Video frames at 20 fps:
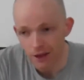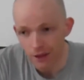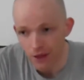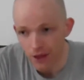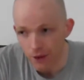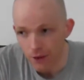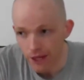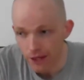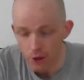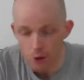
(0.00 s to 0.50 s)

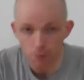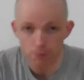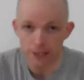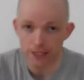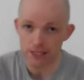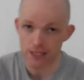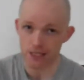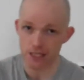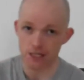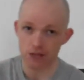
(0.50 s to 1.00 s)
There ain't no
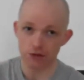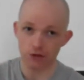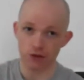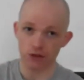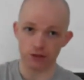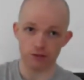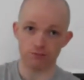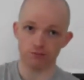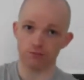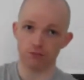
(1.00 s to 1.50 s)
big
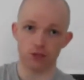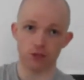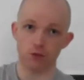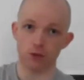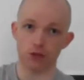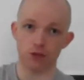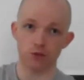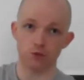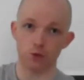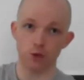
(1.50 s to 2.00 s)
secret
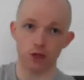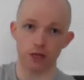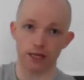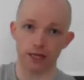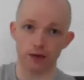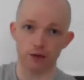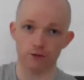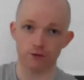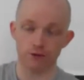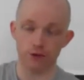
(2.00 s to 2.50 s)
to a good
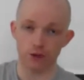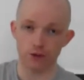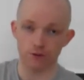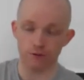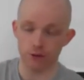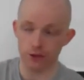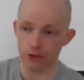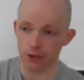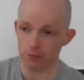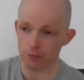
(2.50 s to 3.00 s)
workout
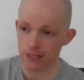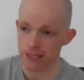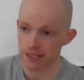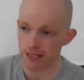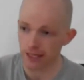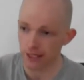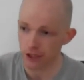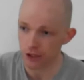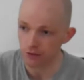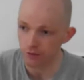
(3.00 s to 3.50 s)
for your
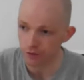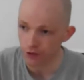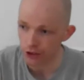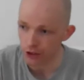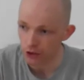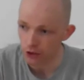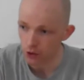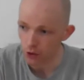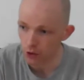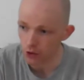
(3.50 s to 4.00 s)
midsection, for
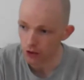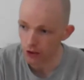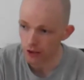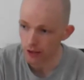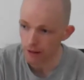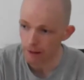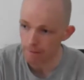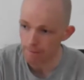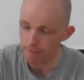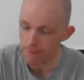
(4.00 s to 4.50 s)
your
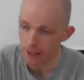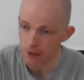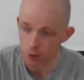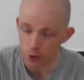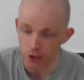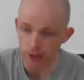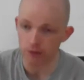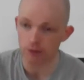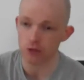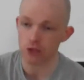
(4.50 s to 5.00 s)
core. My
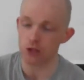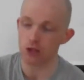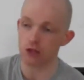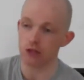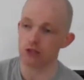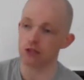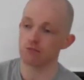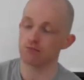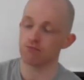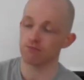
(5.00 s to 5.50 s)
workouts
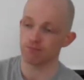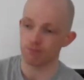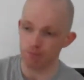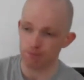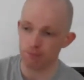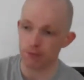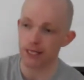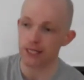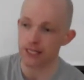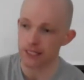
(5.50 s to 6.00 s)
are
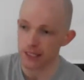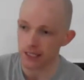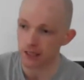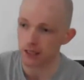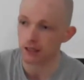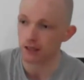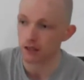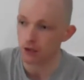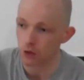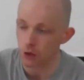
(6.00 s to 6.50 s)

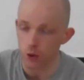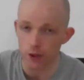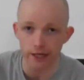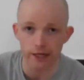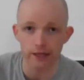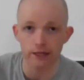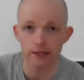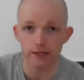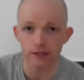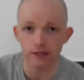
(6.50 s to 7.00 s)
basic,
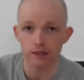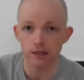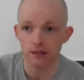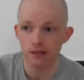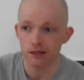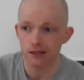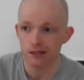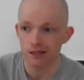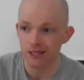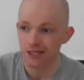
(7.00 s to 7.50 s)
quick,
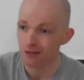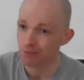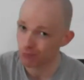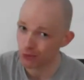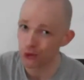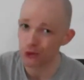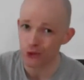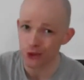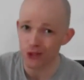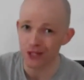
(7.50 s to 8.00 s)

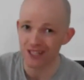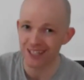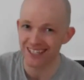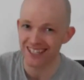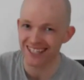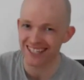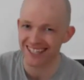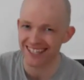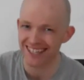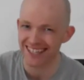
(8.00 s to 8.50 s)
brutal,
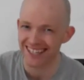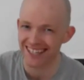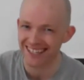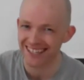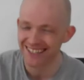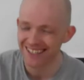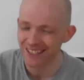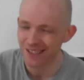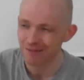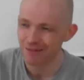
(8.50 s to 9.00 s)

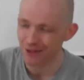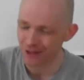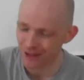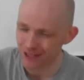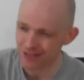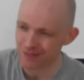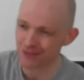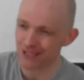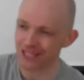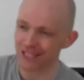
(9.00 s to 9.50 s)
but
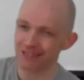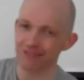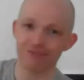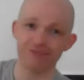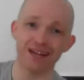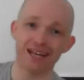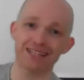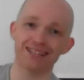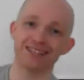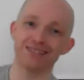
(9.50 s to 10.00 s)
ultimately
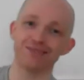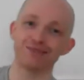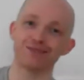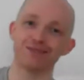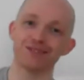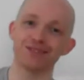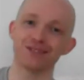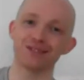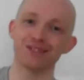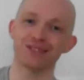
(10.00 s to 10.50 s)

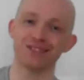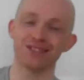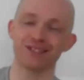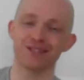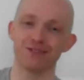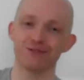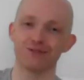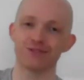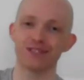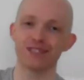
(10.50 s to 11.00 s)
effective. You're
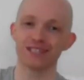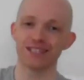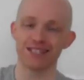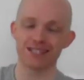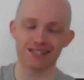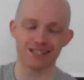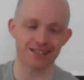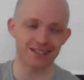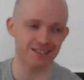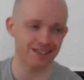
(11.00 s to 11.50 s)
gonna feel
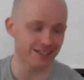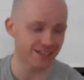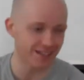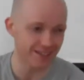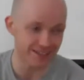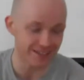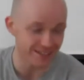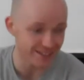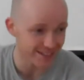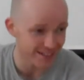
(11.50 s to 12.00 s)
this, and
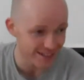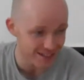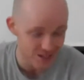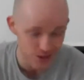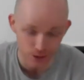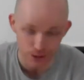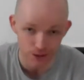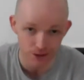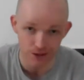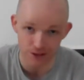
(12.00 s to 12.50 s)
it
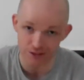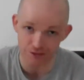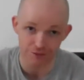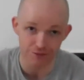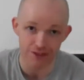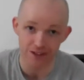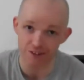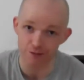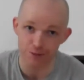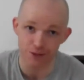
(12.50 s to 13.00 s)
takes no longer than
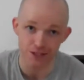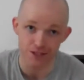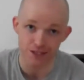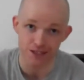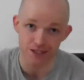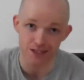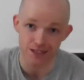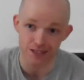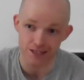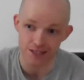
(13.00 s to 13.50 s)
5
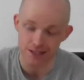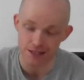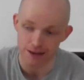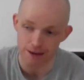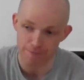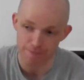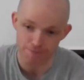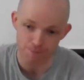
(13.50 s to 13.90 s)
minutes, guys.